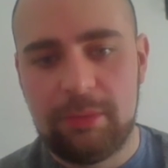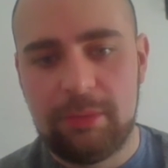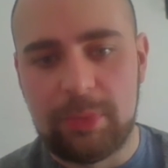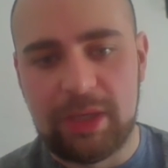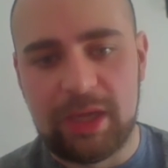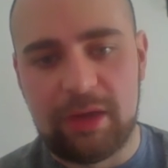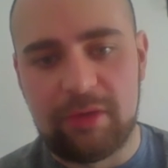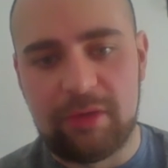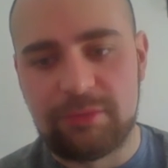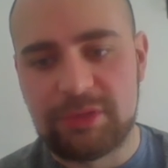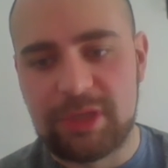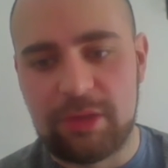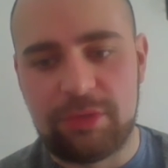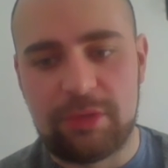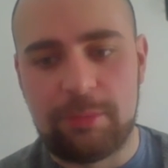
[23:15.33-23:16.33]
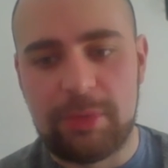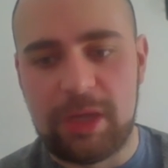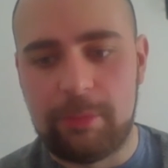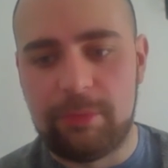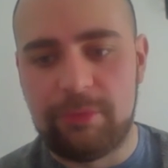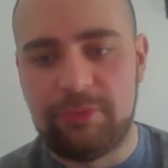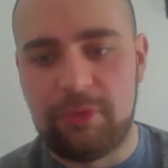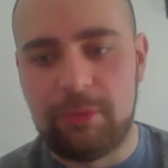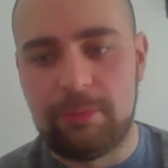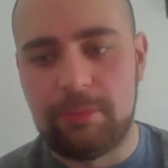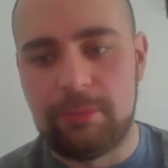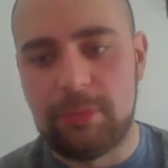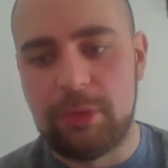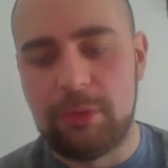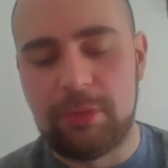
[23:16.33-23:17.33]
We have tested people
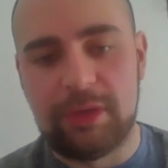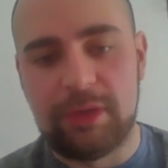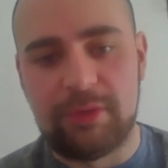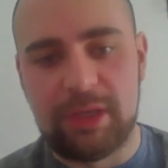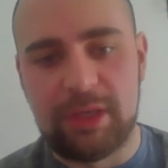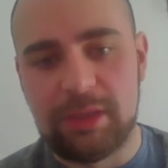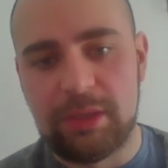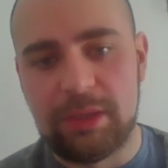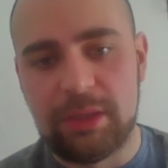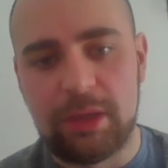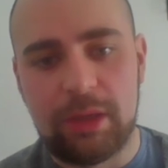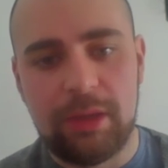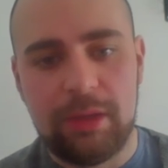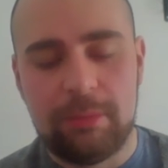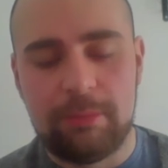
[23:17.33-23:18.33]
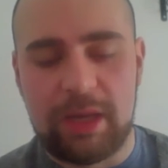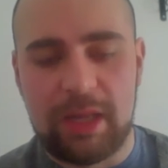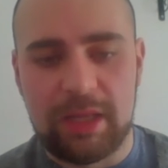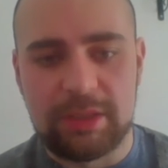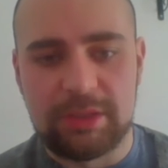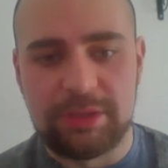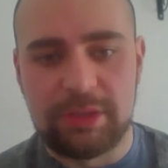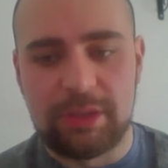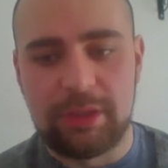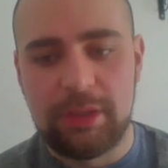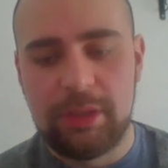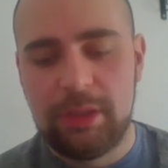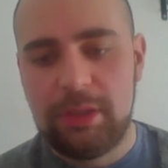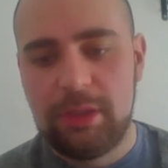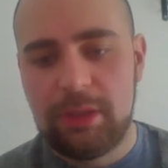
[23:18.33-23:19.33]
from who live in India, Malaysia,
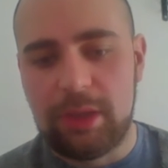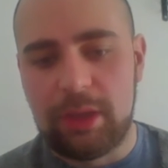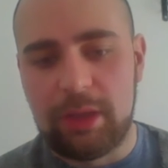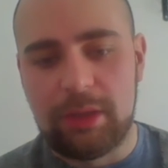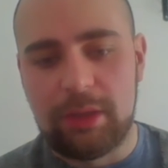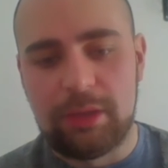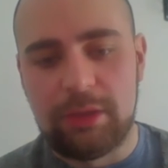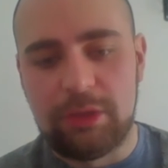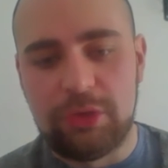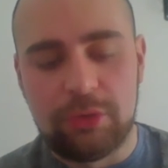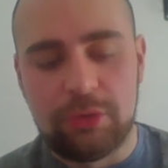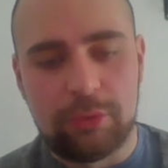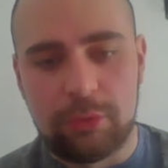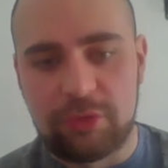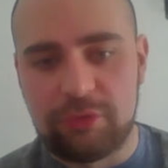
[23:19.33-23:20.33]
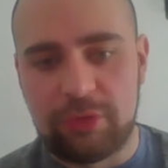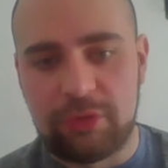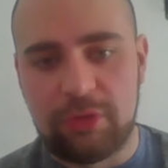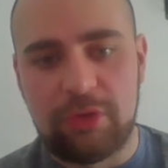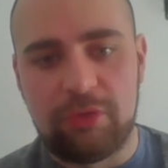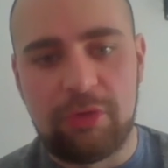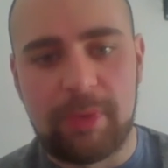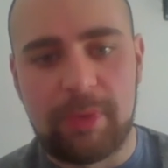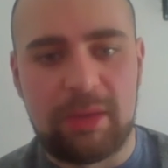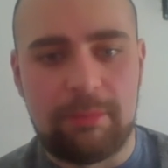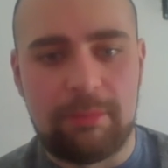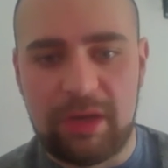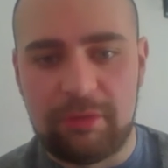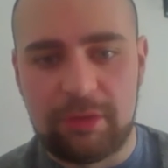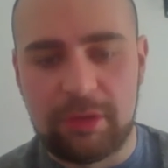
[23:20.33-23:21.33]
uh, in all across Europe and
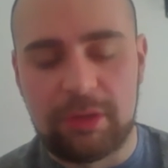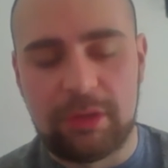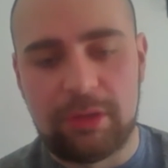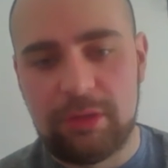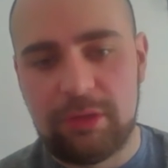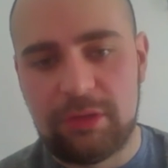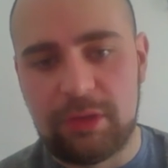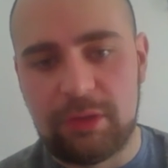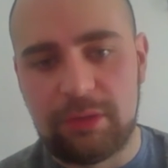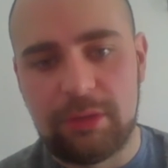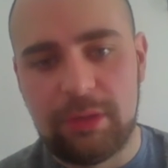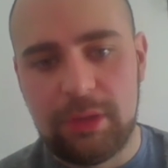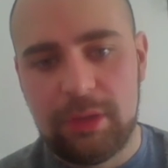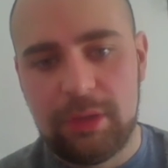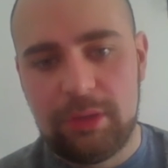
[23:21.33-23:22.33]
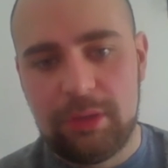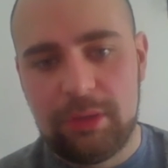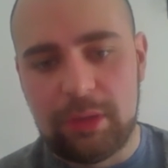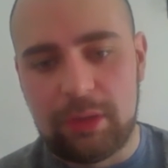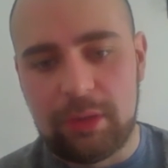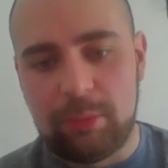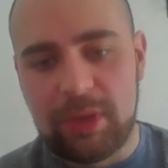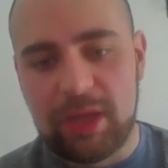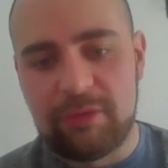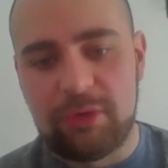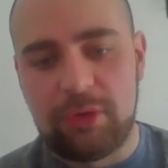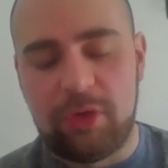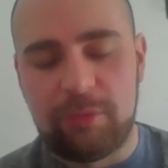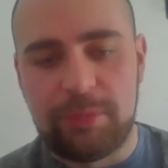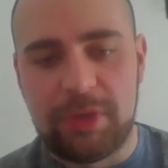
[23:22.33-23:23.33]
America. So uh, we have a
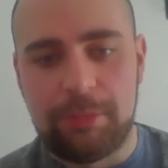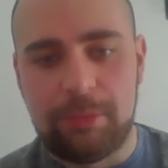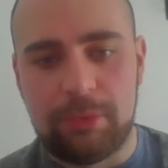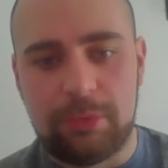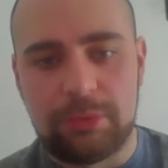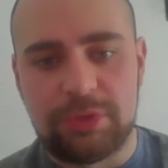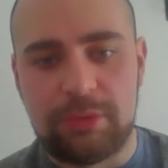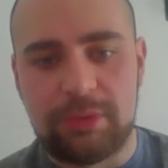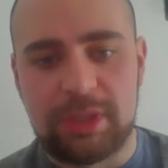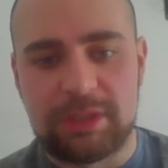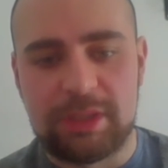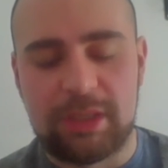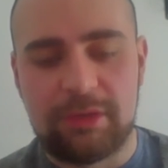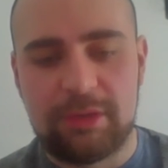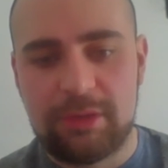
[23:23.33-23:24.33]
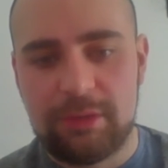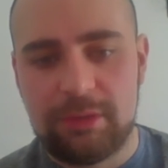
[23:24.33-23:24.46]
lot of people doing the test.